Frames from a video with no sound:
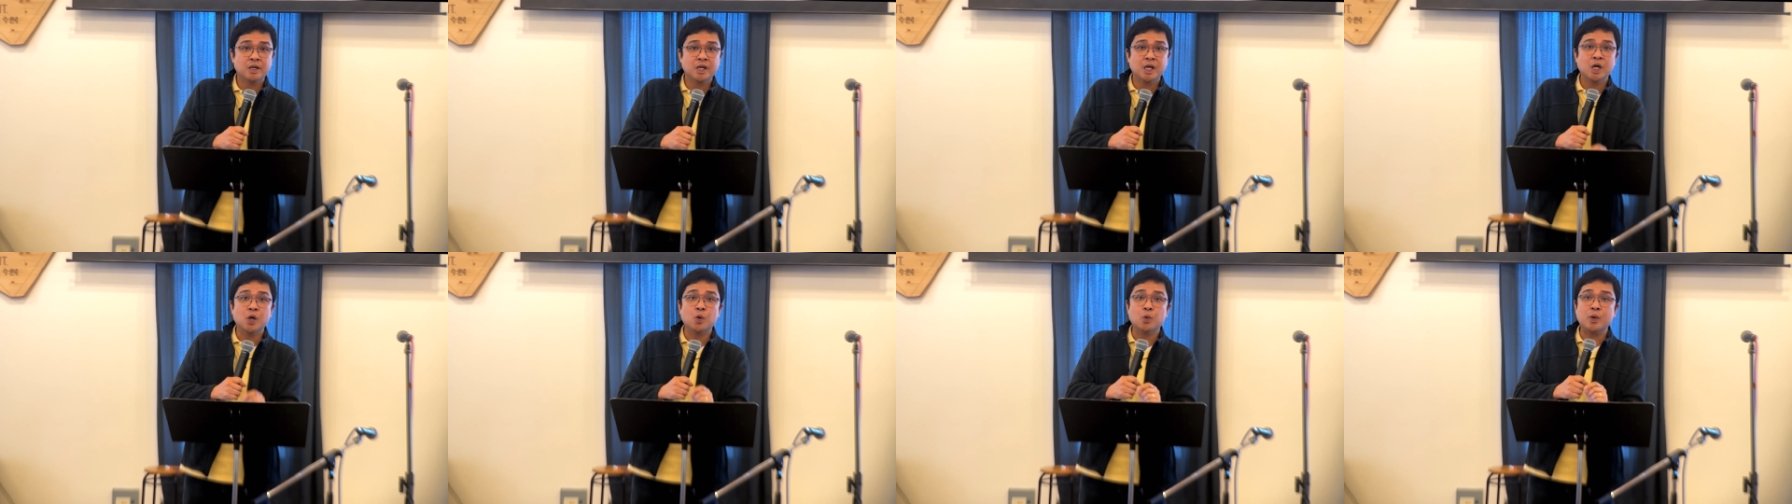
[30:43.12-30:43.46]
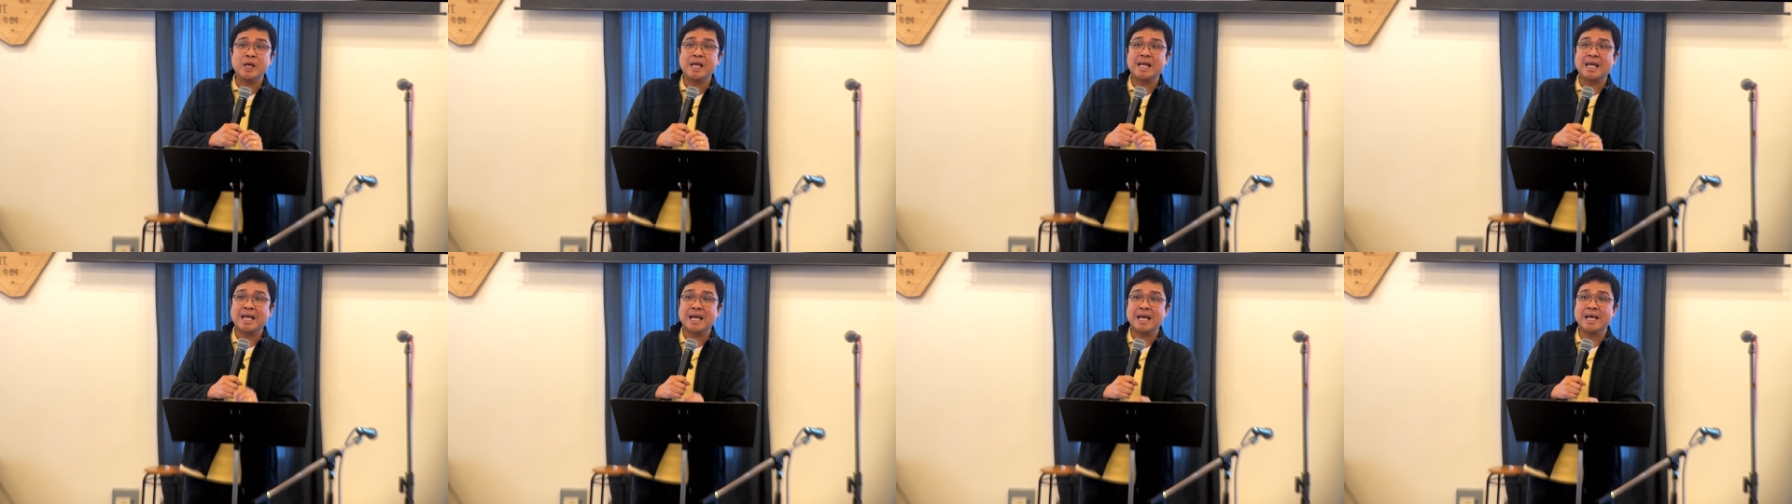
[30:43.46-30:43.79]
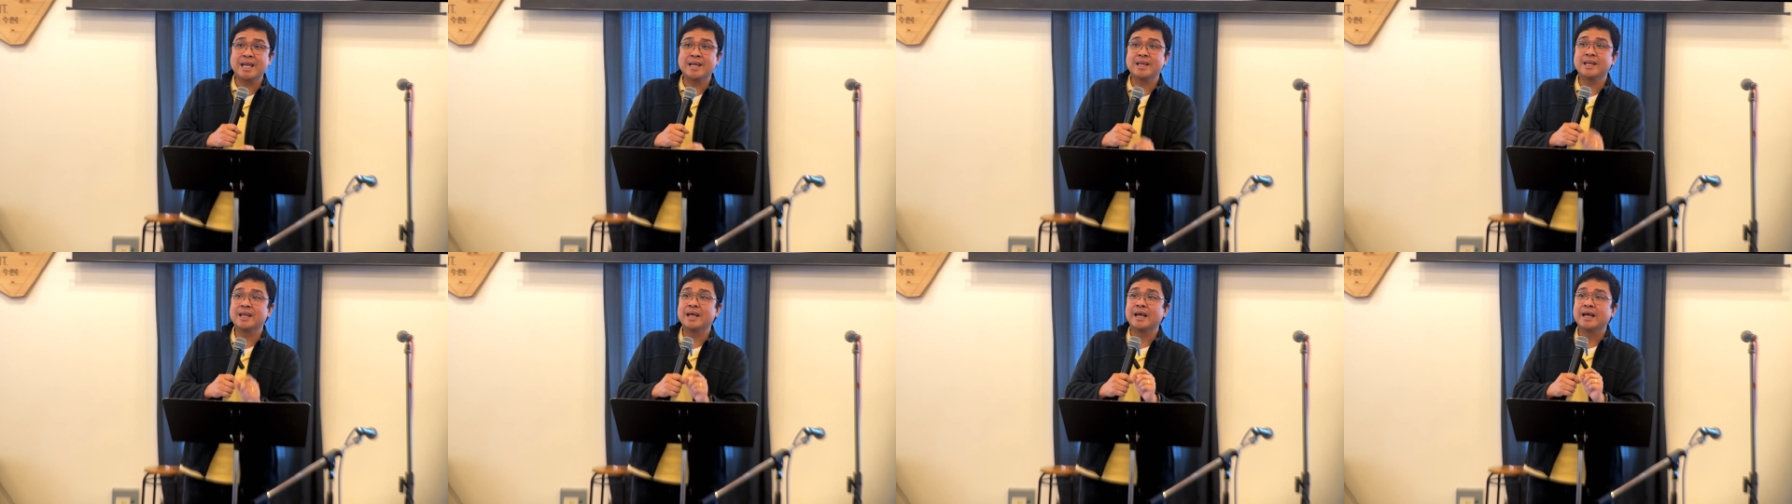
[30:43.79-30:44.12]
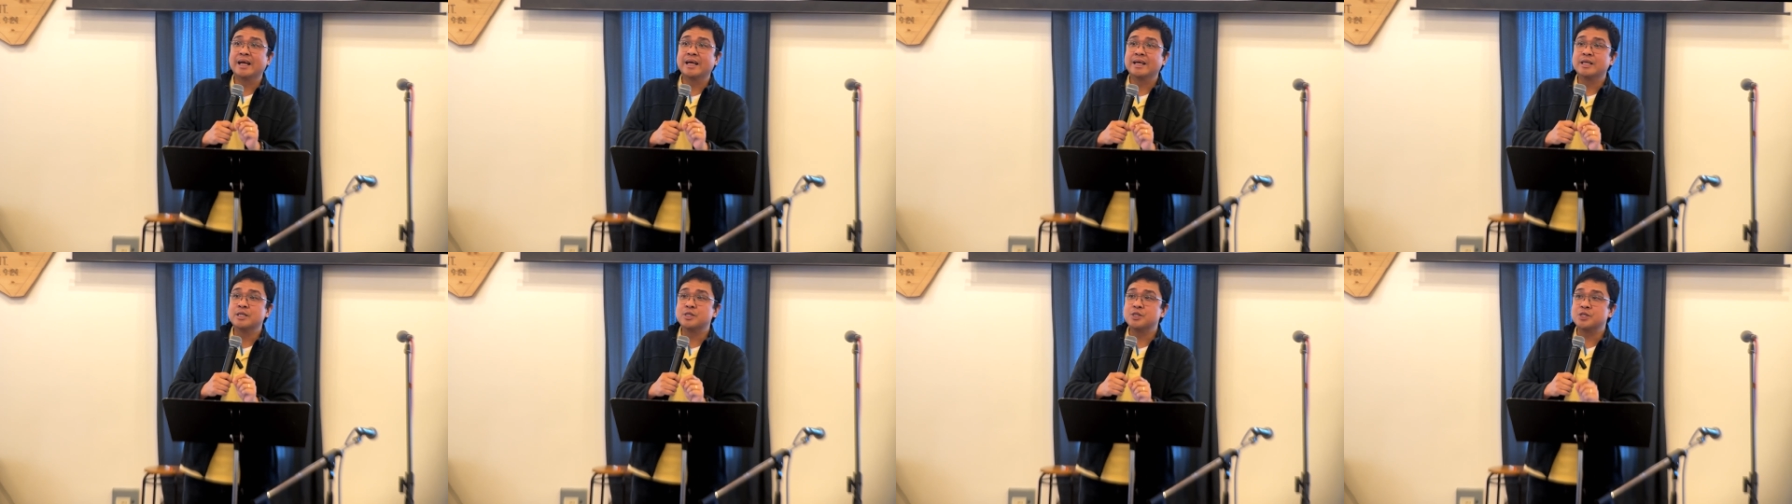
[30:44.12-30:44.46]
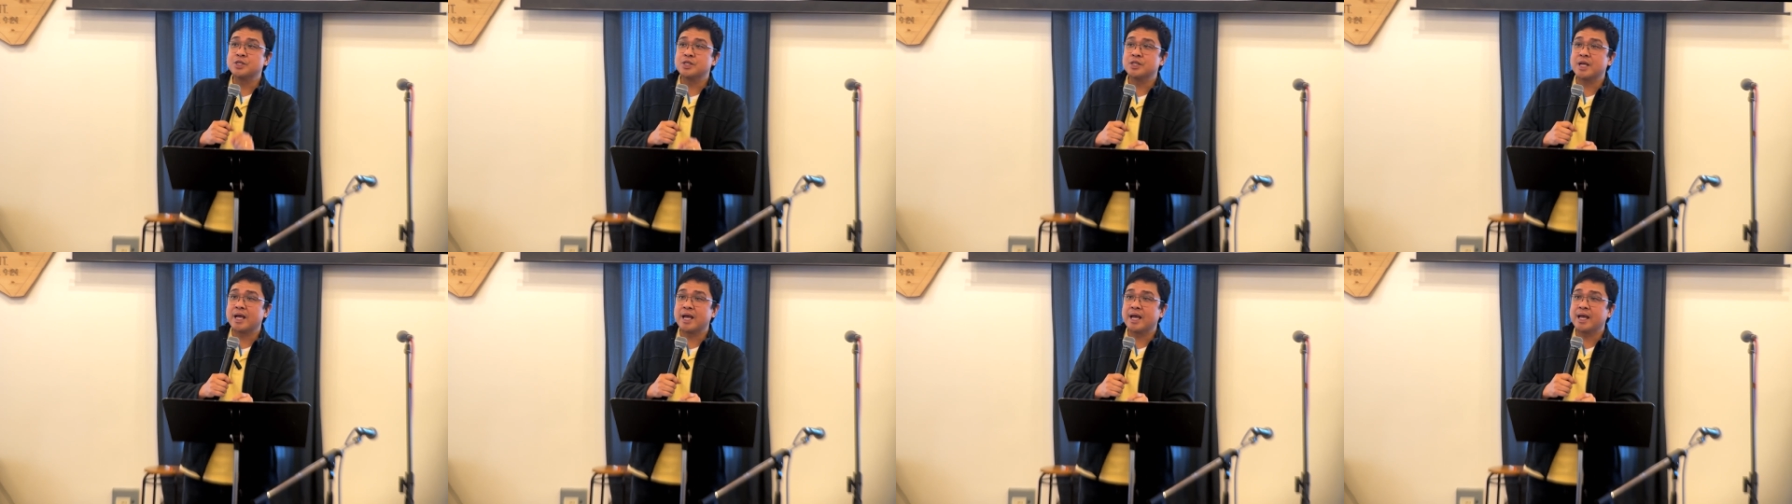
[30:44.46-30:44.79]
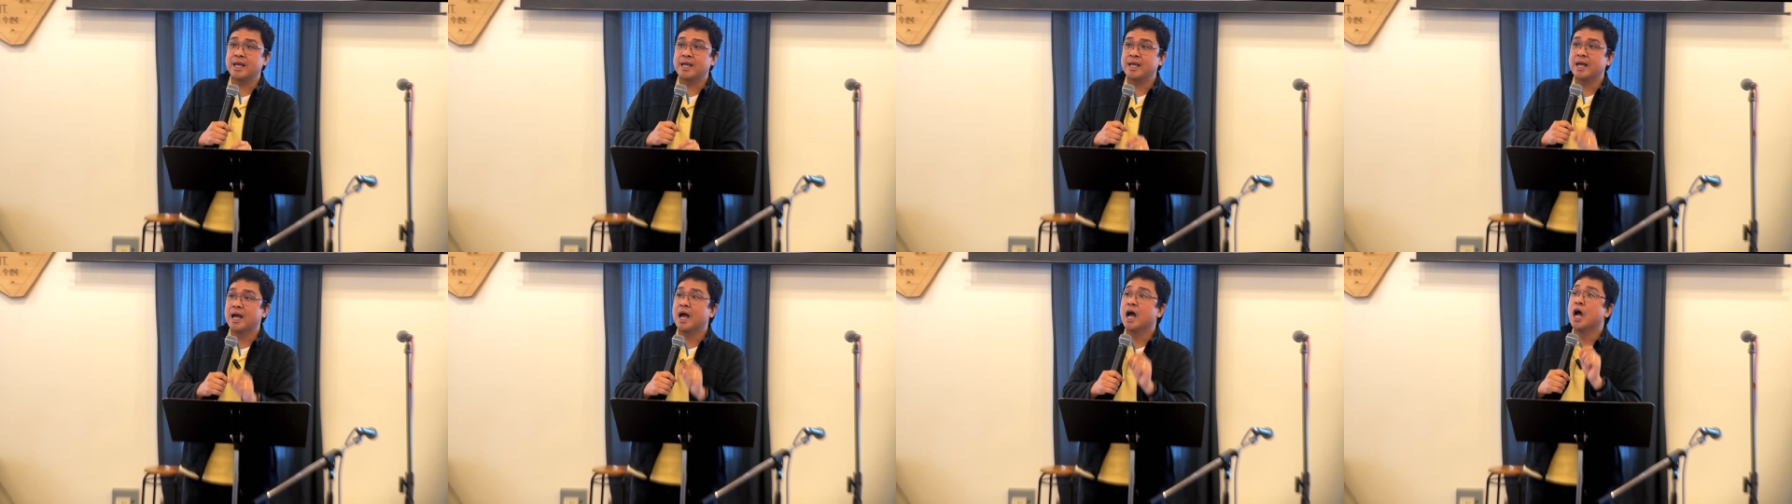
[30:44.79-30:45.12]
We can
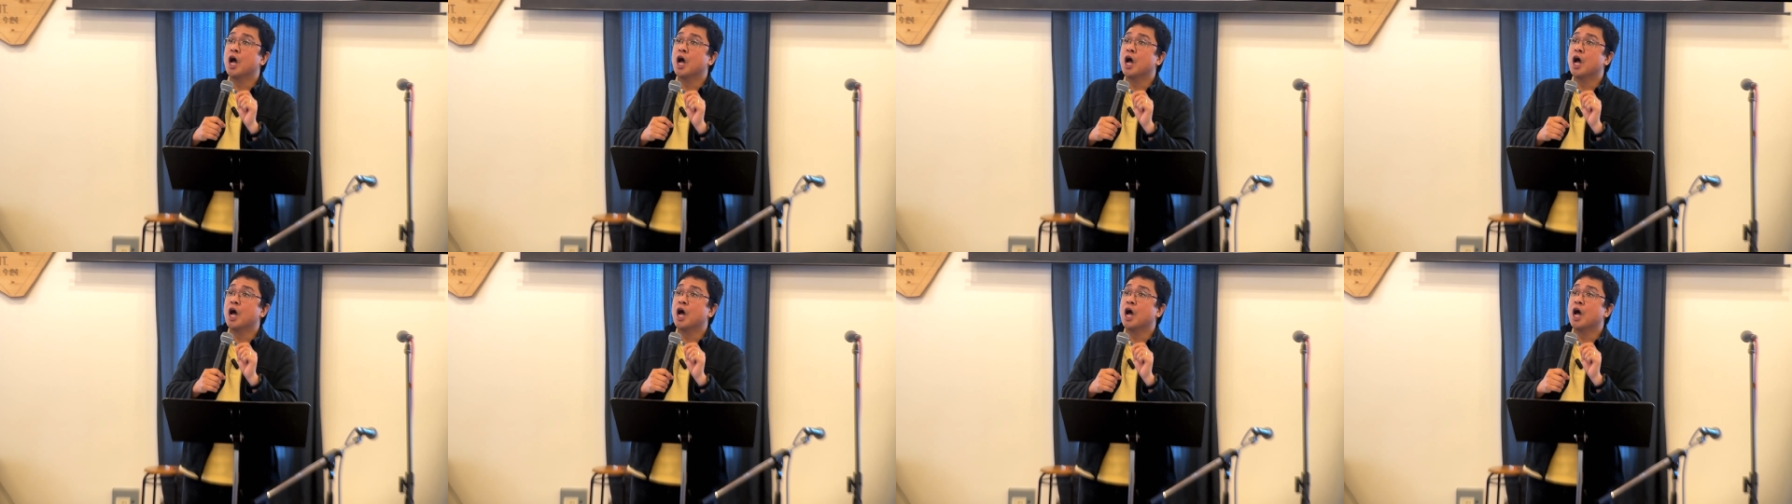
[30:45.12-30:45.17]
say